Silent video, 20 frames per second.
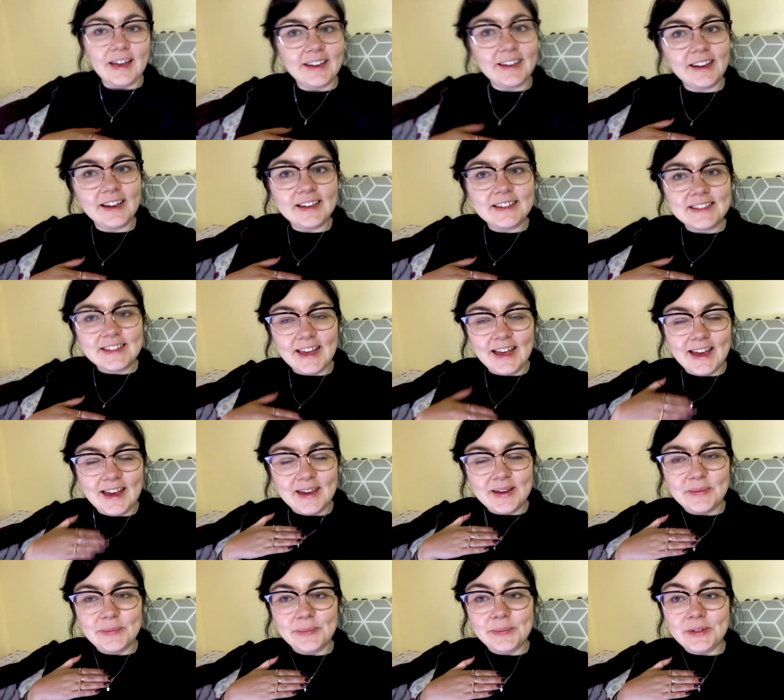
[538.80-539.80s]
Hey guys,
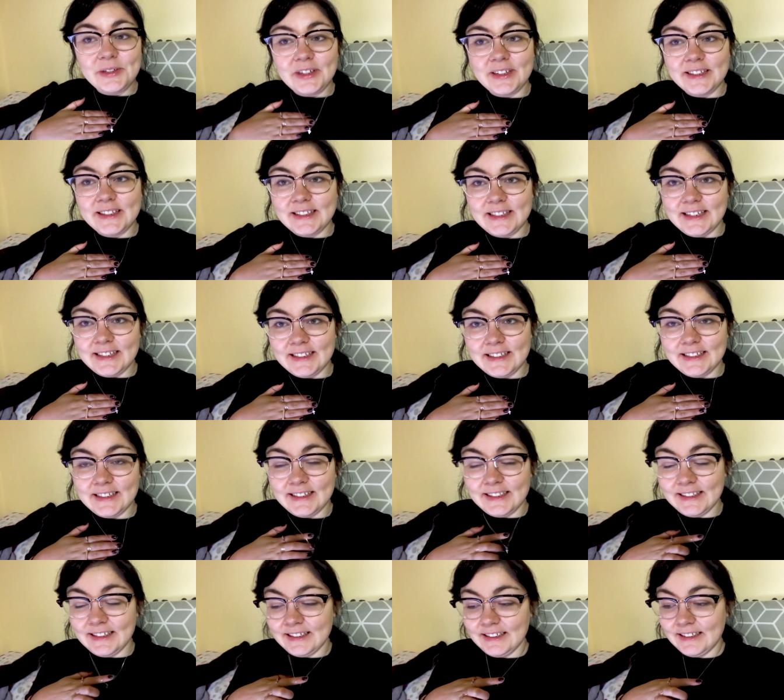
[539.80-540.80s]
I'm just
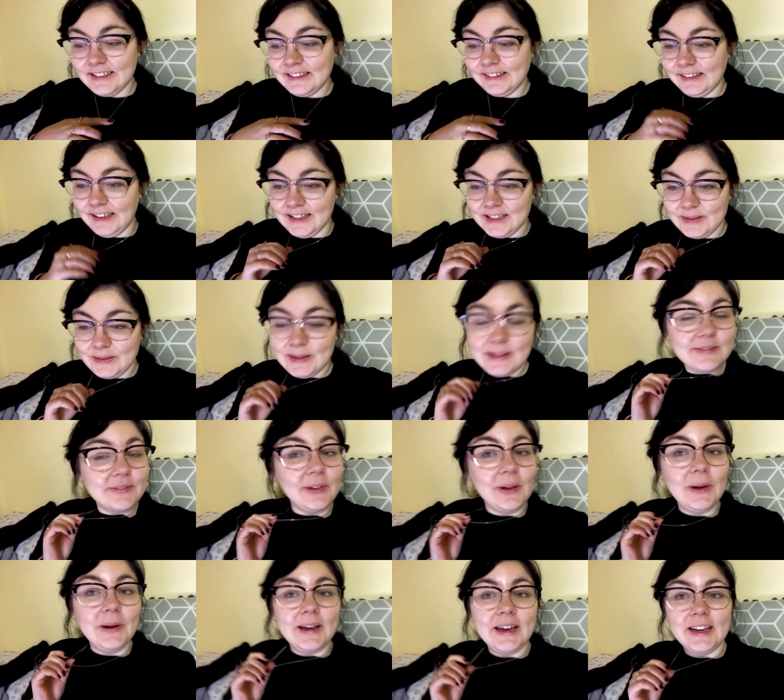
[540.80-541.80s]
editing last week's
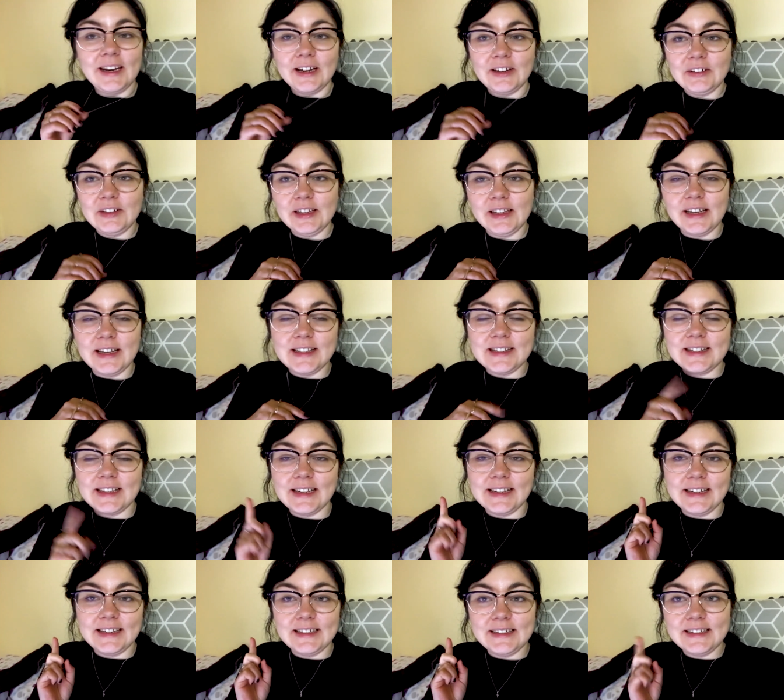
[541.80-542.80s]
vlog and I realised
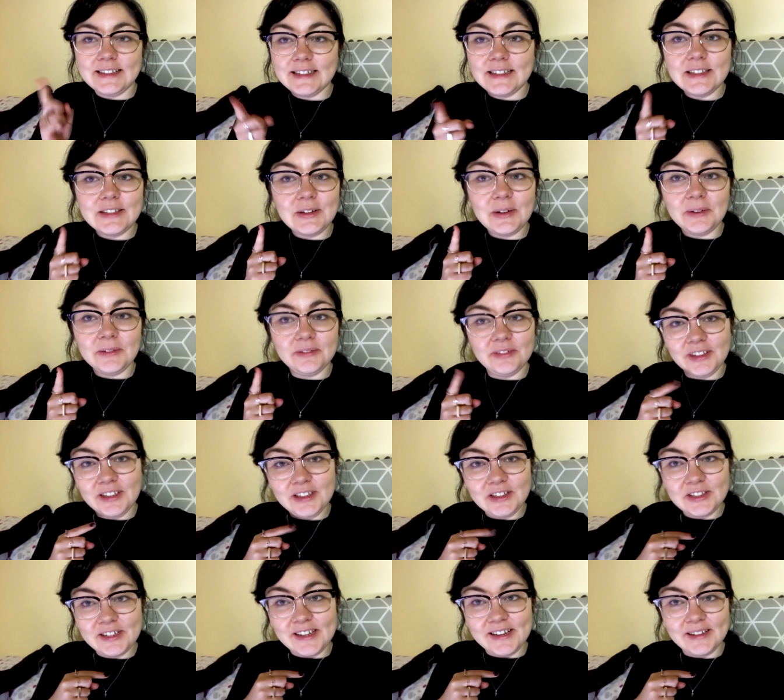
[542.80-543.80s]
I did not
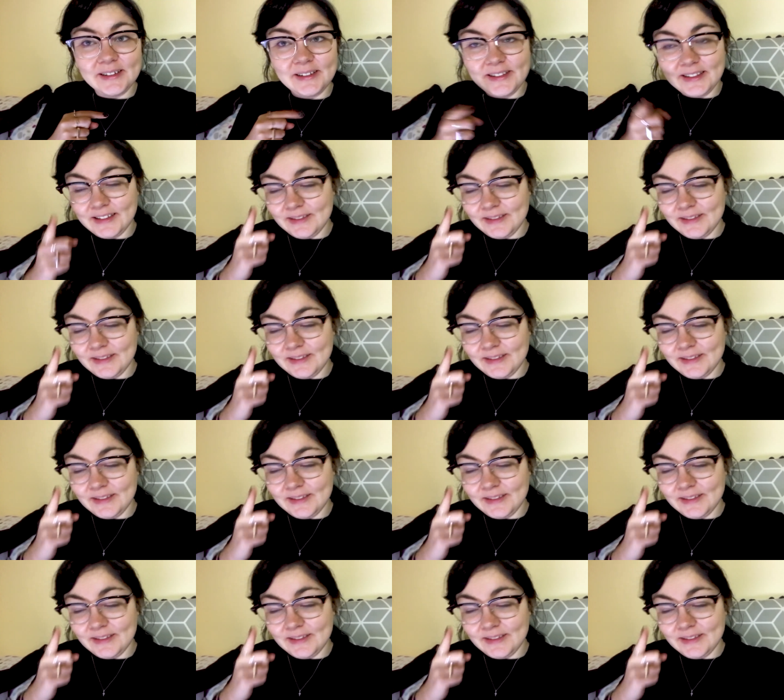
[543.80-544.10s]
finish it